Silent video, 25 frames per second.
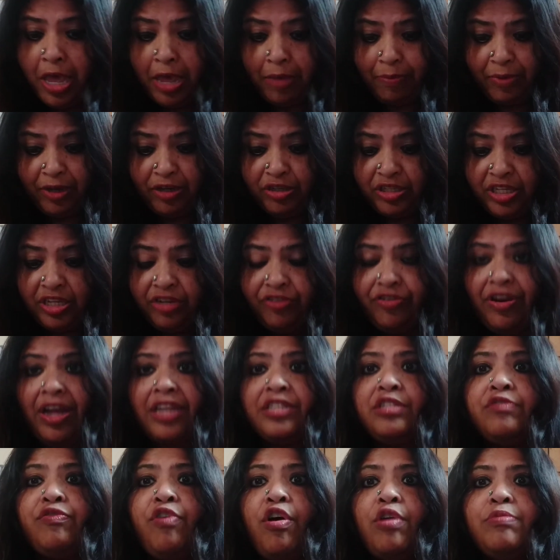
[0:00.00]
Because he
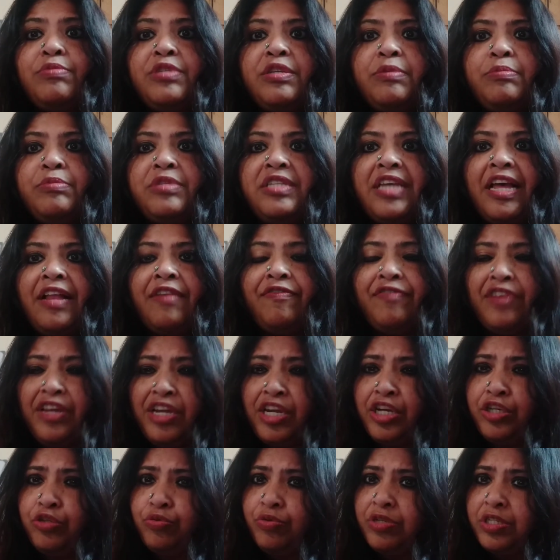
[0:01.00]
transforms himself
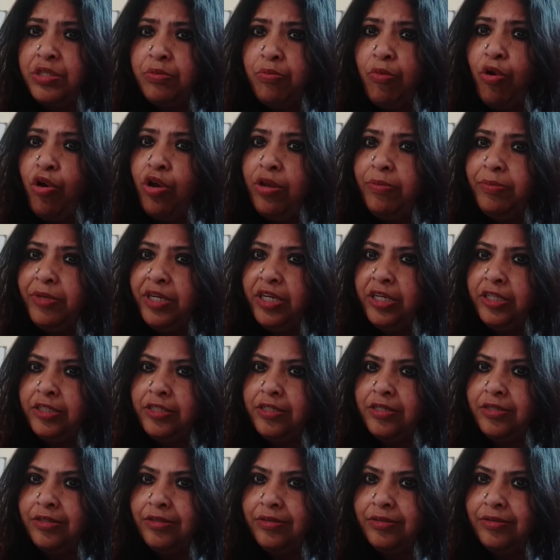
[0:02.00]
into a small bird.
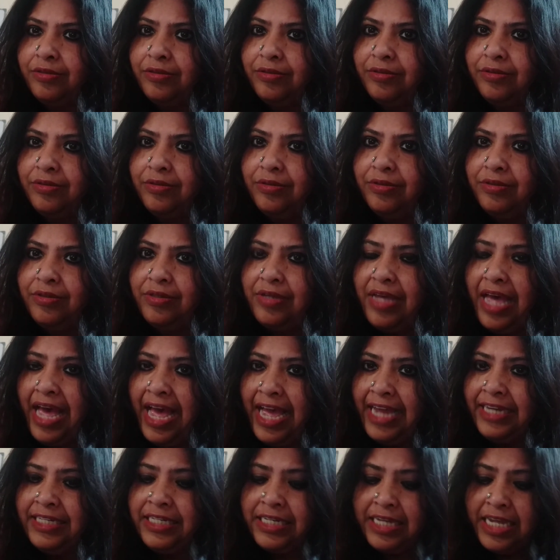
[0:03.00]

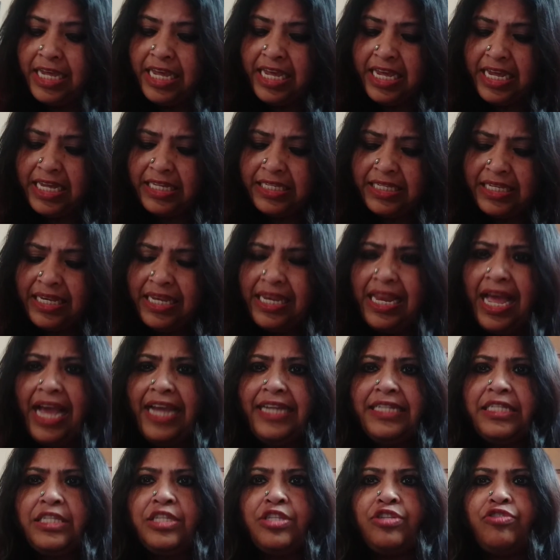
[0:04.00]
And he
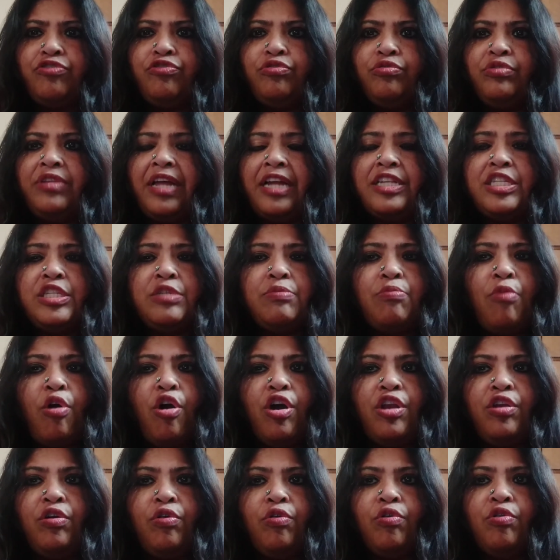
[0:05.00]
slides through that small
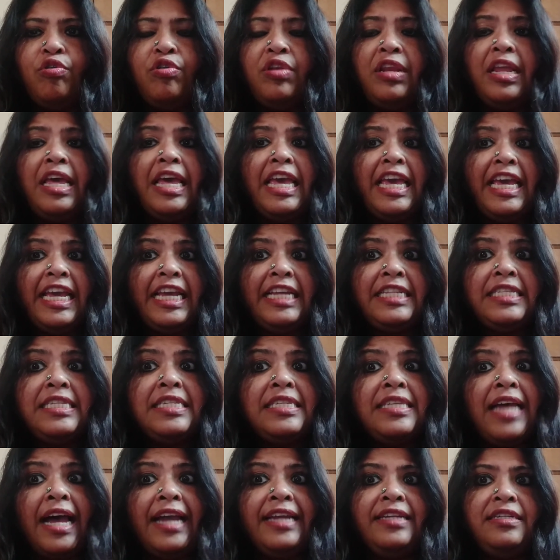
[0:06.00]
hole
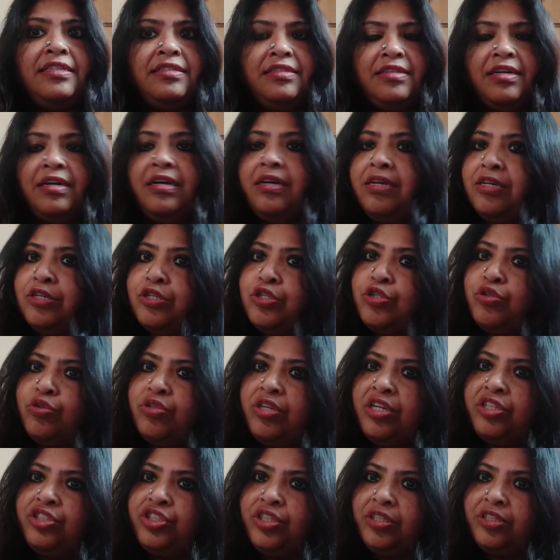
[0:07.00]
inside the
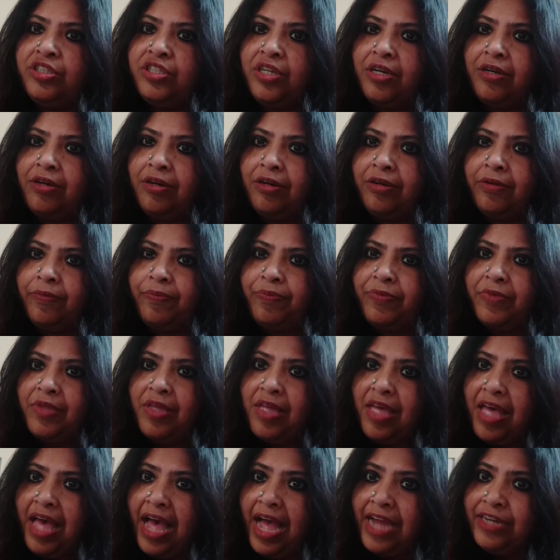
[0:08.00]
Sudarshan Chakra
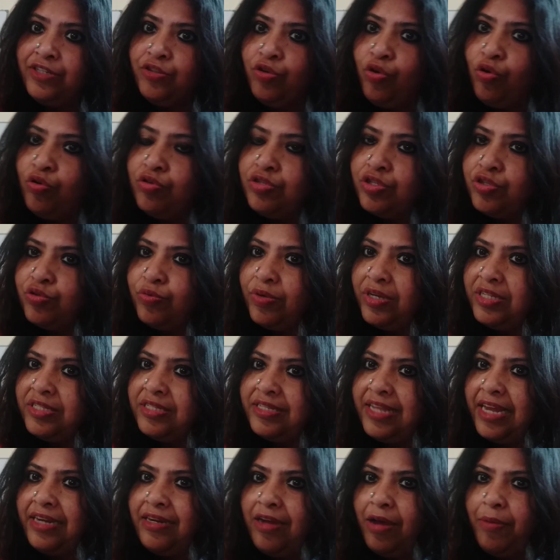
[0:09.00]
and goes towards
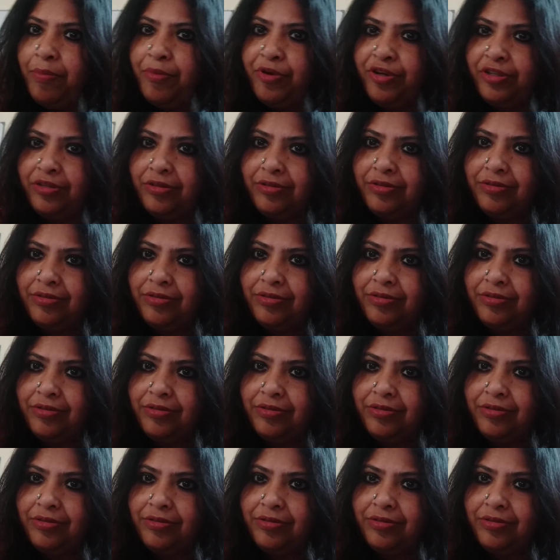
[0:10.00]
that Amrit.